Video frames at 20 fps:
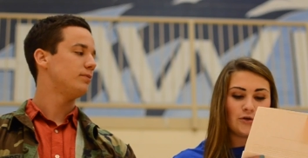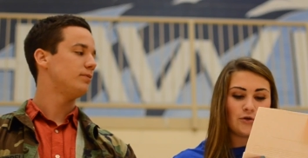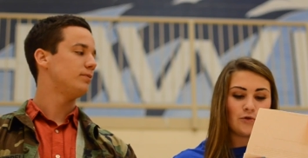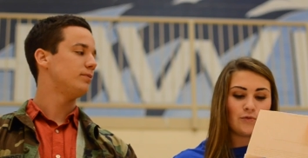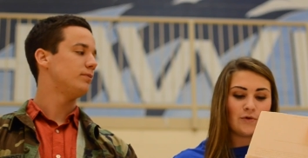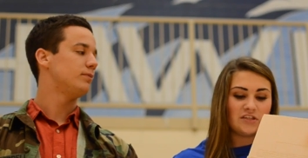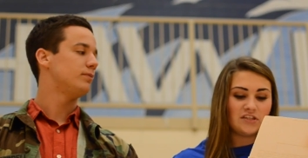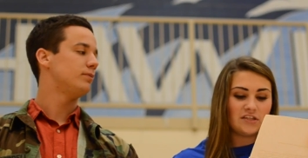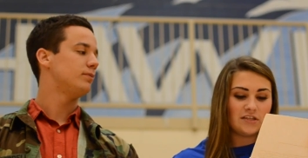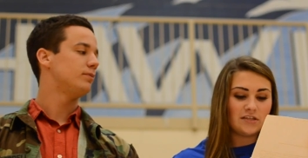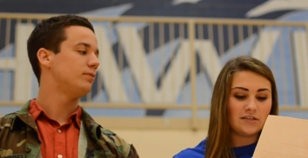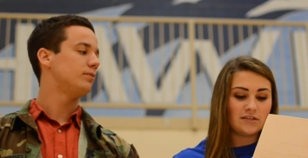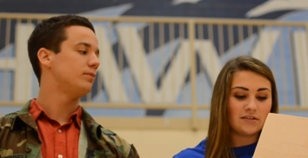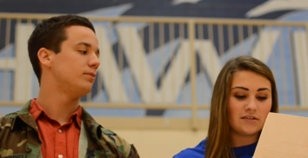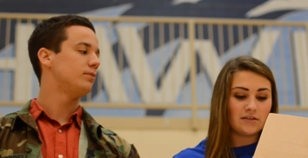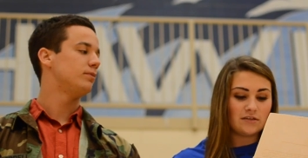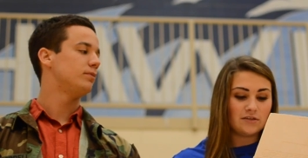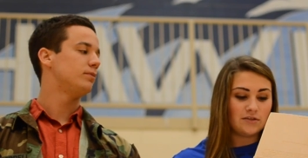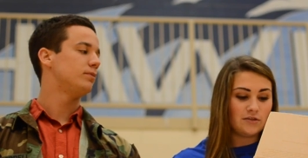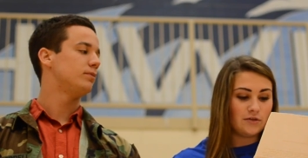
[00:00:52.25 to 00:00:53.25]
Speaker 1: who wishes
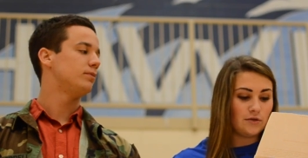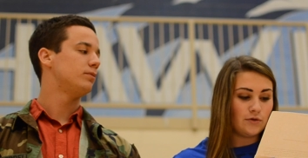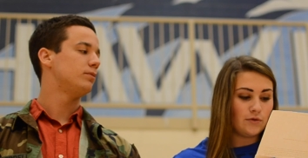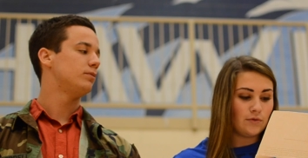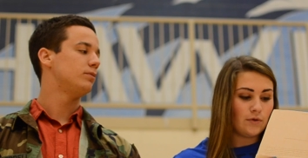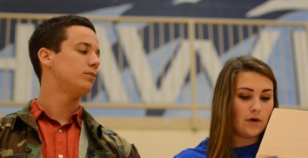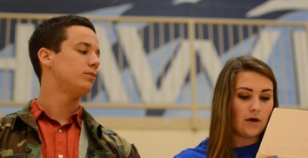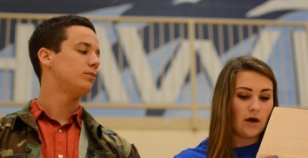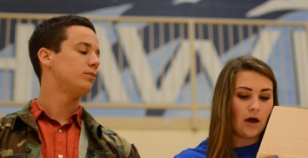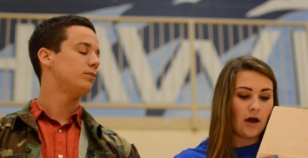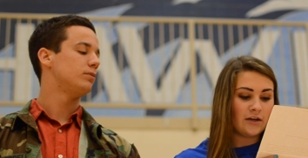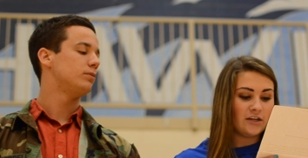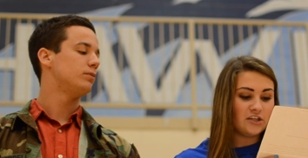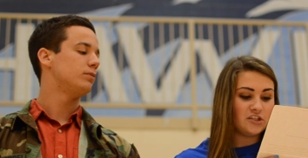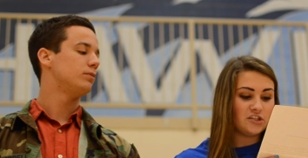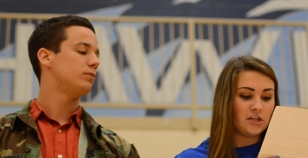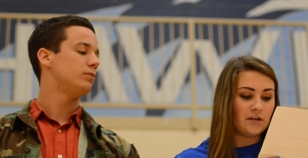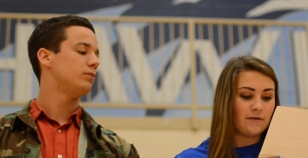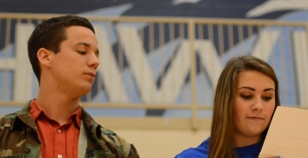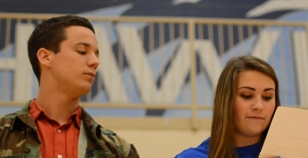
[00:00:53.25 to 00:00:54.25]
to
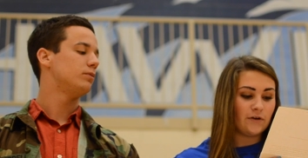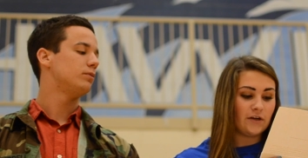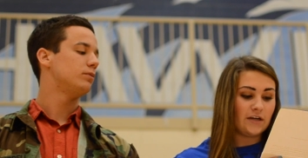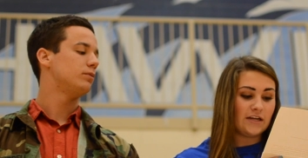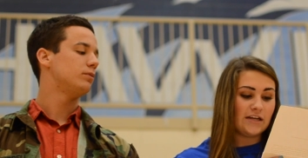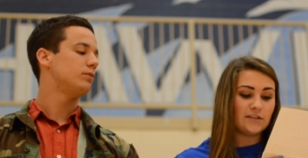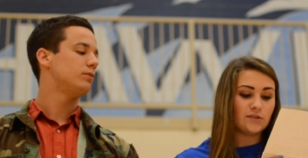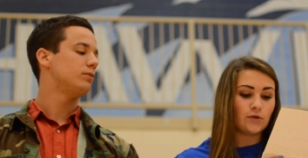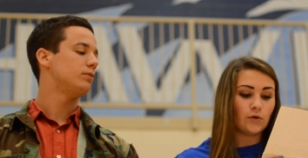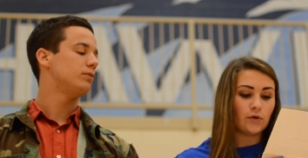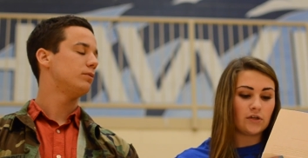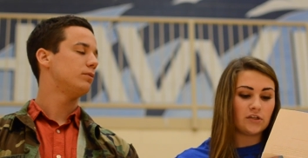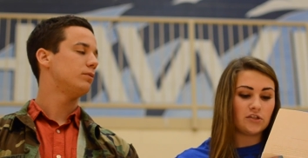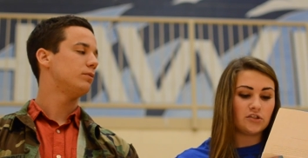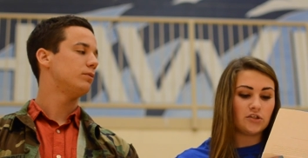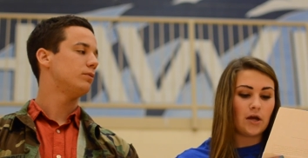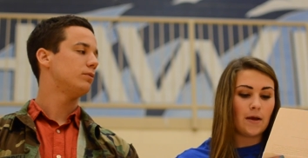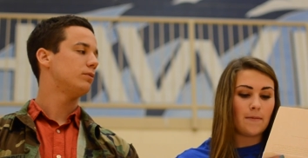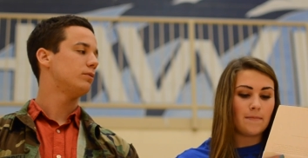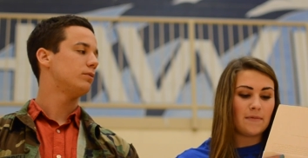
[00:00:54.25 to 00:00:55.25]
audition for East
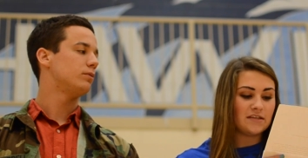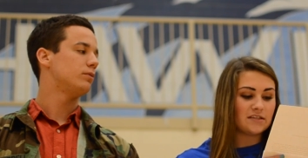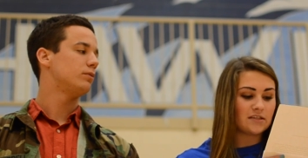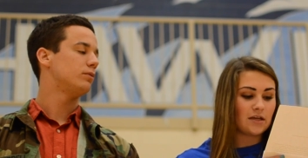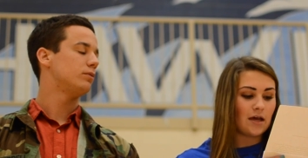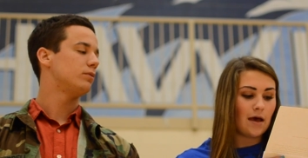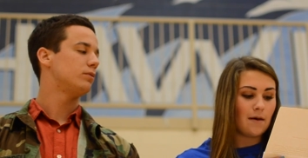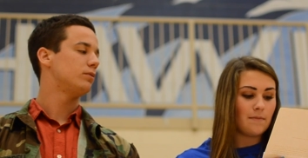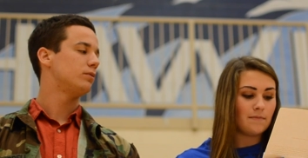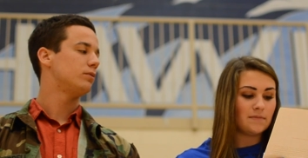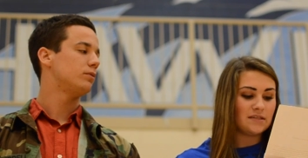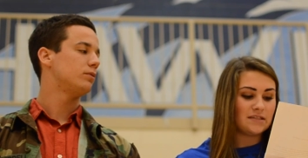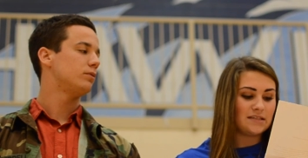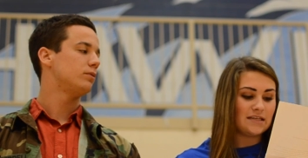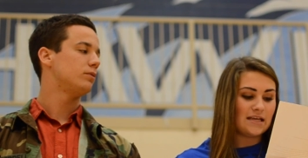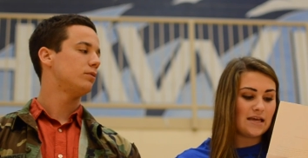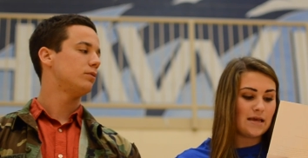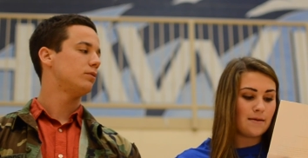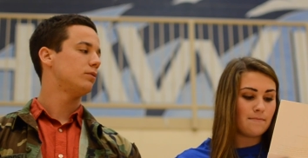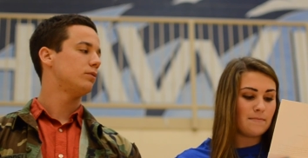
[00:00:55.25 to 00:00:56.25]
Orchestra must come
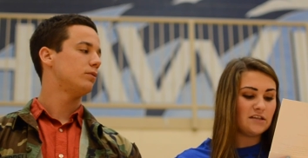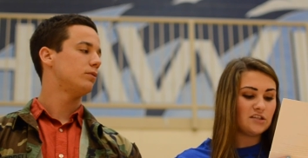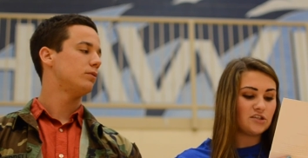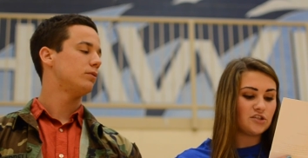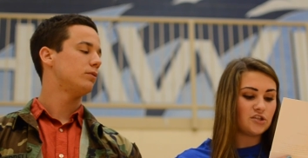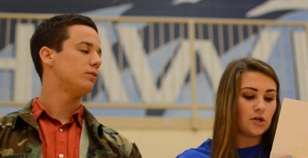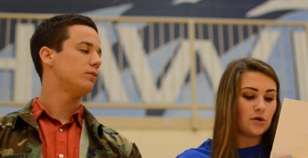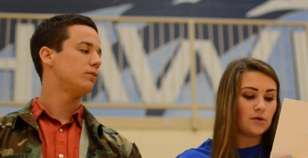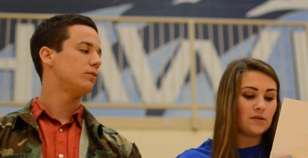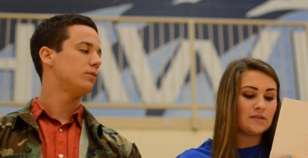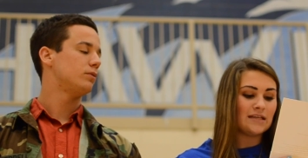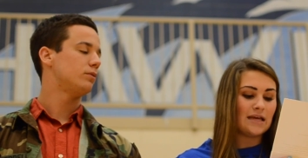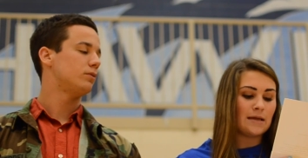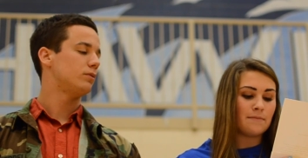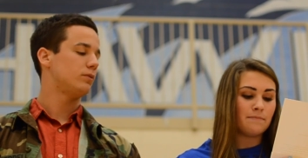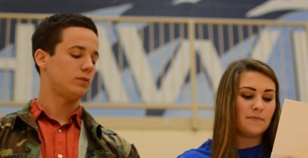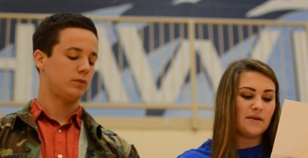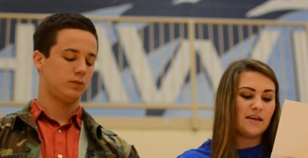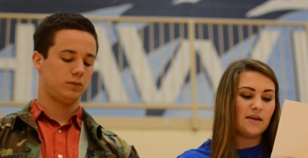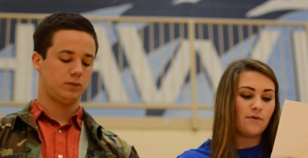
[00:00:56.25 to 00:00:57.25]
see Miss Jones in
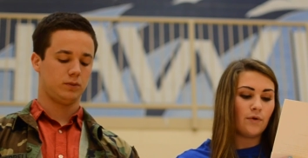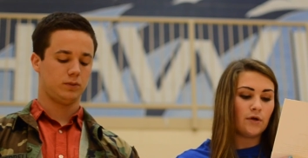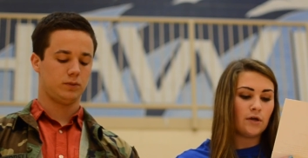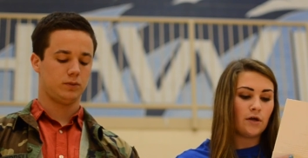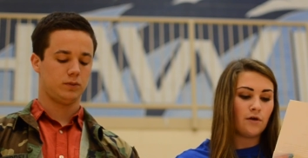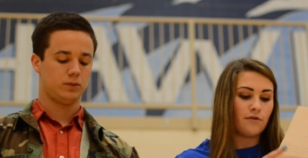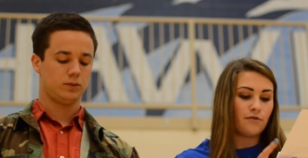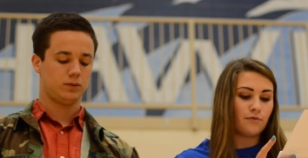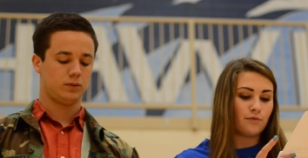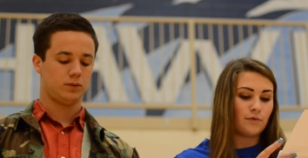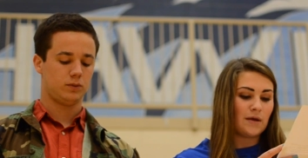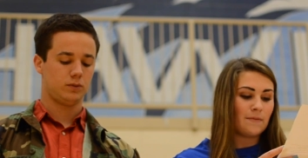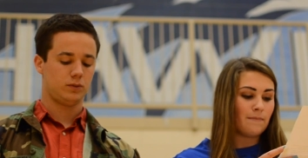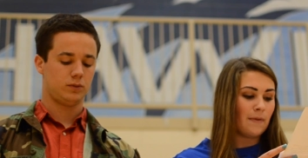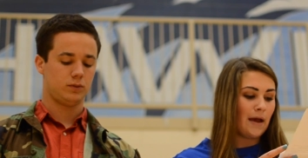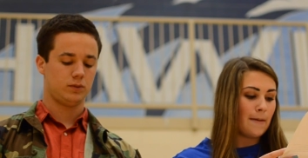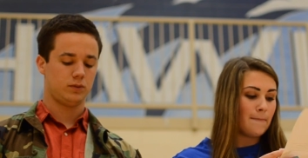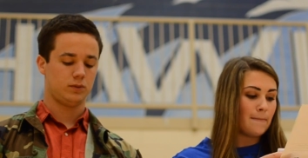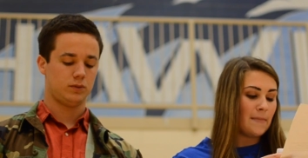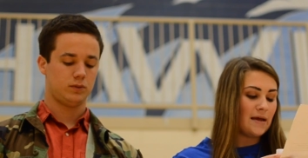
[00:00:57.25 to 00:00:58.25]
B103
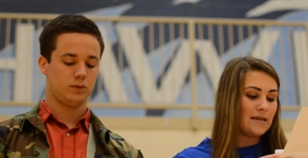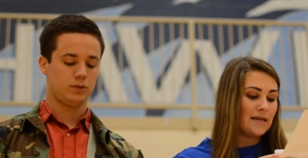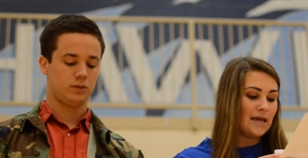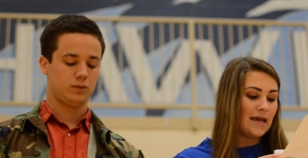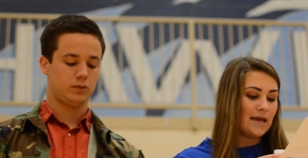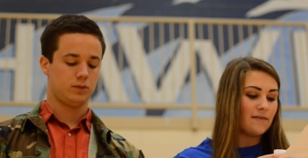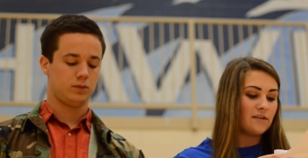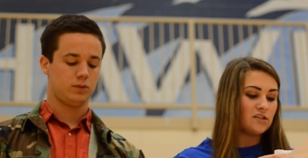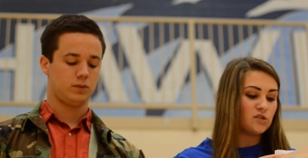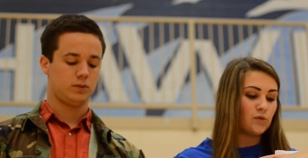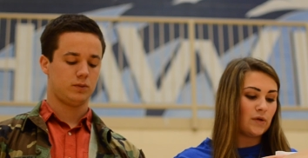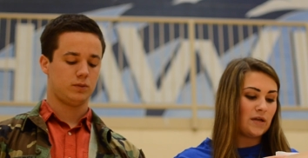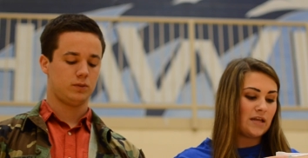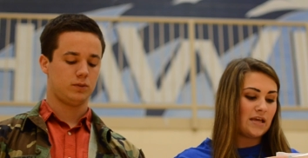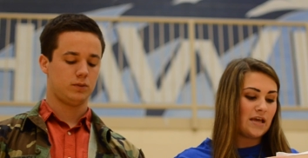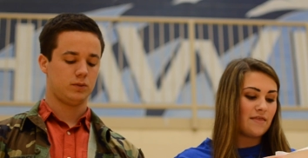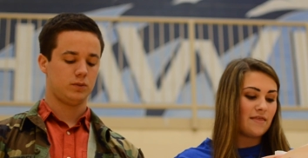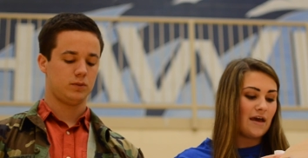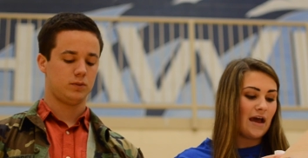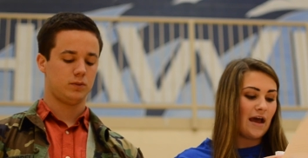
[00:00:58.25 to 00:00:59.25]
by Monday the
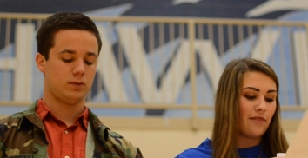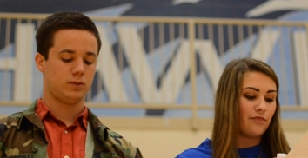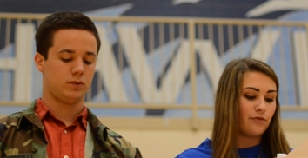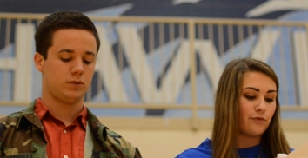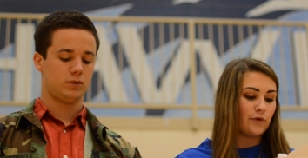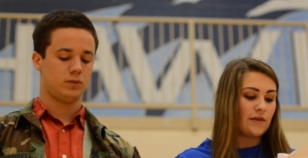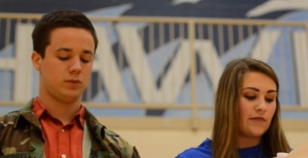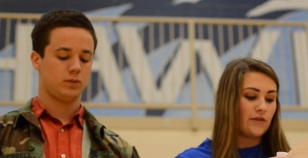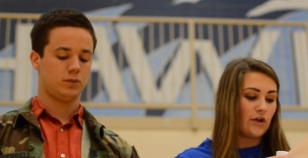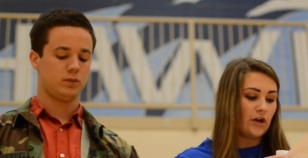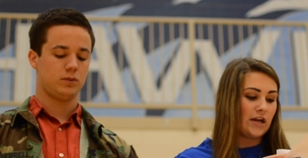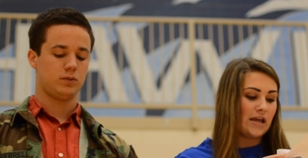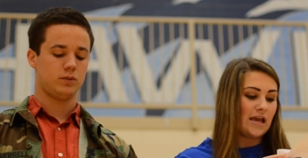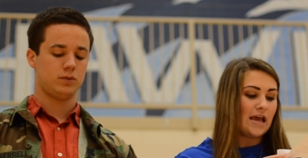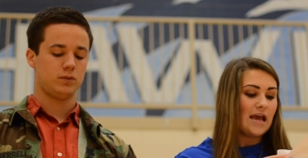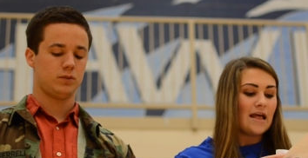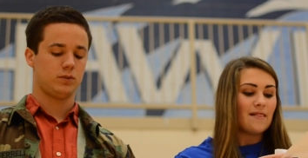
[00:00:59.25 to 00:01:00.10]
20th at 3.30.